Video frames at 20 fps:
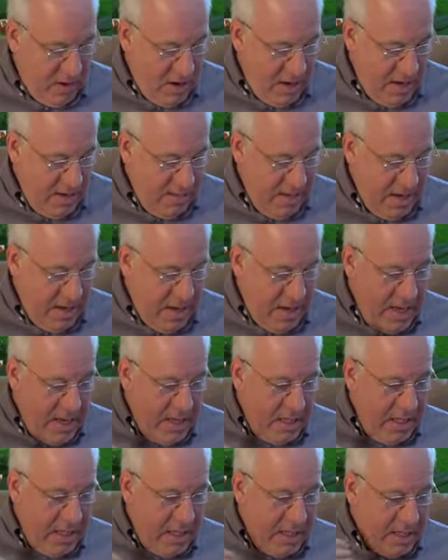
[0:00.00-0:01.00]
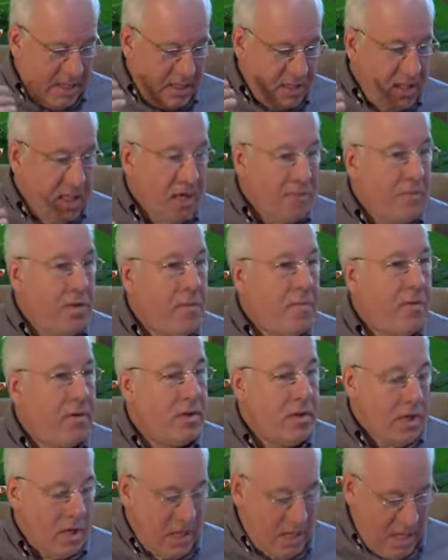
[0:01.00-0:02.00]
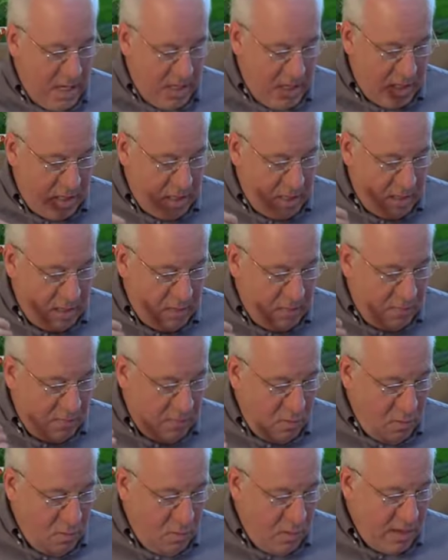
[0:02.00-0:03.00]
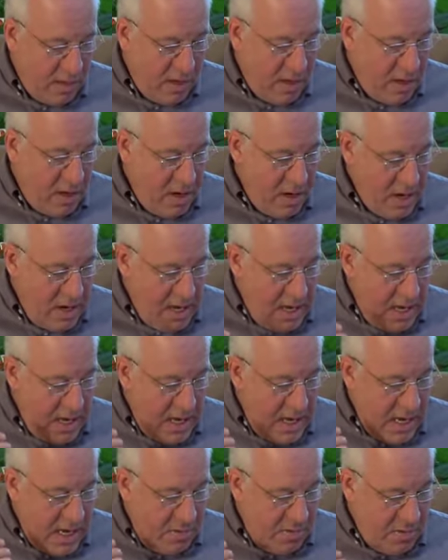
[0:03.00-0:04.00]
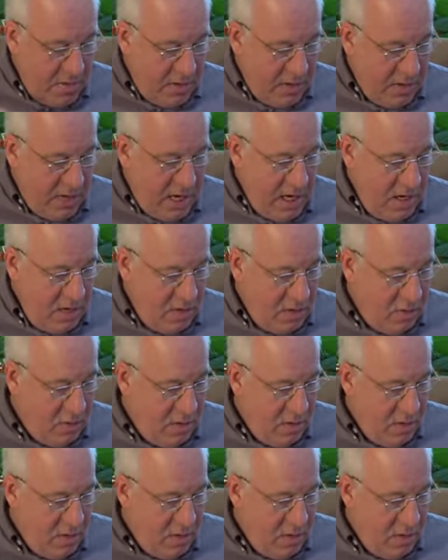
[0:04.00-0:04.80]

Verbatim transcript: right, now let's skip up a, a, a little forward here. And Brother King, could you